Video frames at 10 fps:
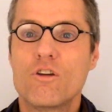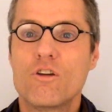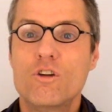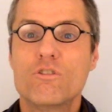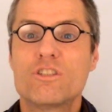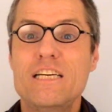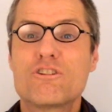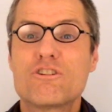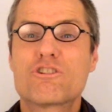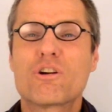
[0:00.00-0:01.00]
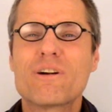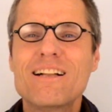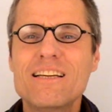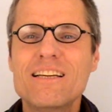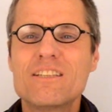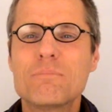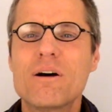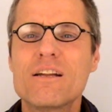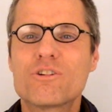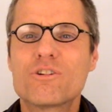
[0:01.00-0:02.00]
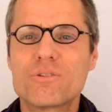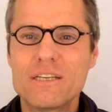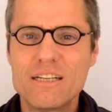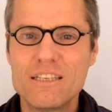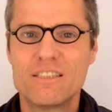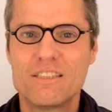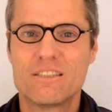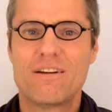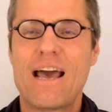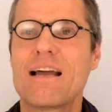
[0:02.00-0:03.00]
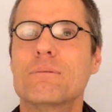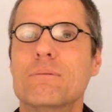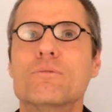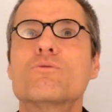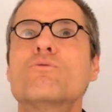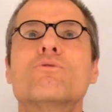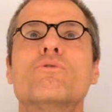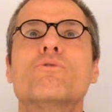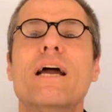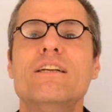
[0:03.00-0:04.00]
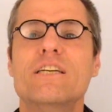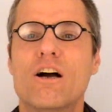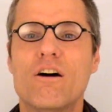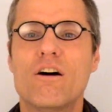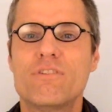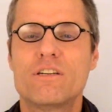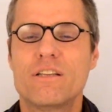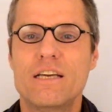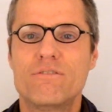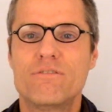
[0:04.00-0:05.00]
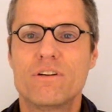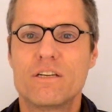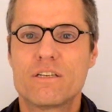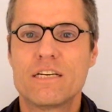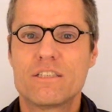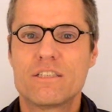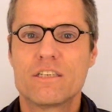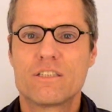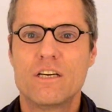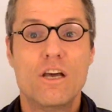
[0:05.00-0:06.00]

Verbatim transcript: You will see trillions upon trillions of atoms ranging off into the infinite distance.